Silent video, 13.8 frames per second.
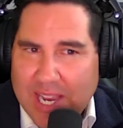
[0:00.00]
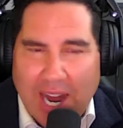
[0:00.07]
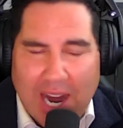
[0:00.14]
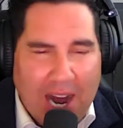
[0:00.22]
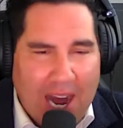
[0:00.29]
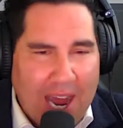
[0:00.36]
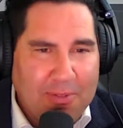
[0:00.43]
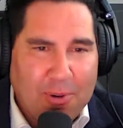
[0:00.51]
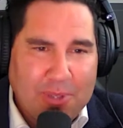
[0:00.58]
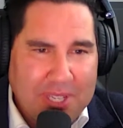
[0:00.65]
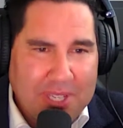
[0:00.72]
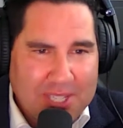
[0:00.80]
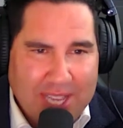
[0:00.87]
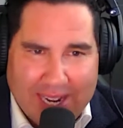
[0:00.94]
I've
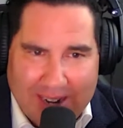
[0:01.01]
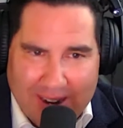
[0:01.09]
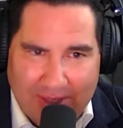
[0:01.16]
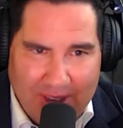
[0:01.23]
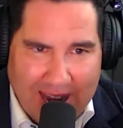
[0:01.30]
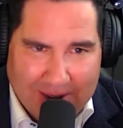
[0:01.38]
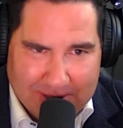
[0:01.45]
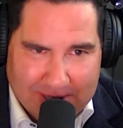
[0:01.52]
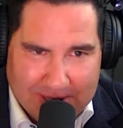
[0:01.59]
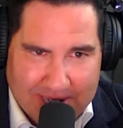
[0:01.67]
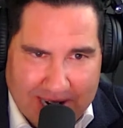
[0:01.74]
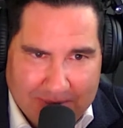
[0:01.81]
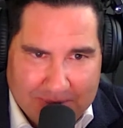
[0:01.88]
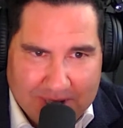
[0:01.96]
only said it 1,000
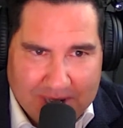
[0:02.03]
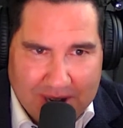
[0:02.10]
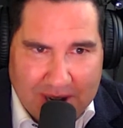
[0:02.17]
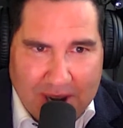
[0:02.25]
times.